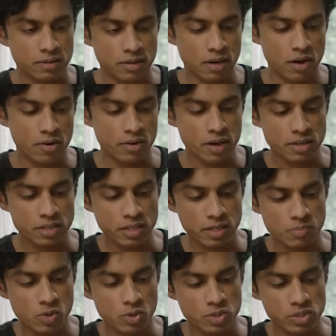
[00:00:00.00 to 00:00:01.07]

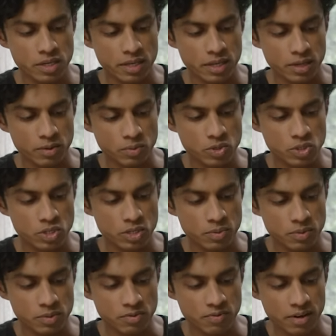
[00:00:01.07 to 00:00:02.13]
Carnatic music, and when she
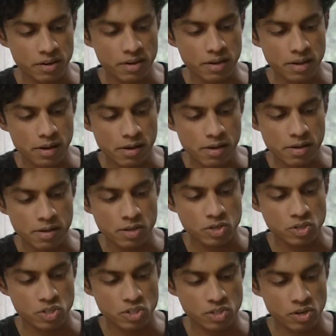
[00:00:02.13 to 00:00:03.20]
was very young,
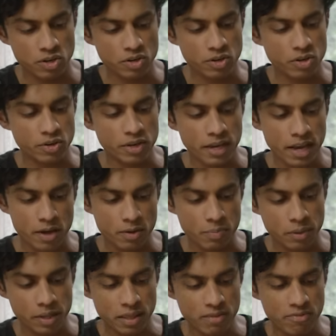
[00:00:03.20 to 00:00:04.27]
she started learning how to
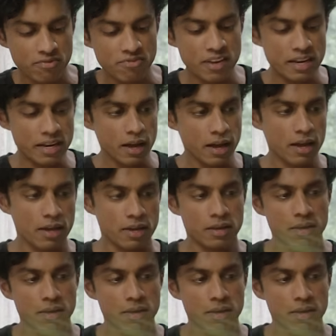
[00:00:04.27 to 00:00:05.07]
play the veena,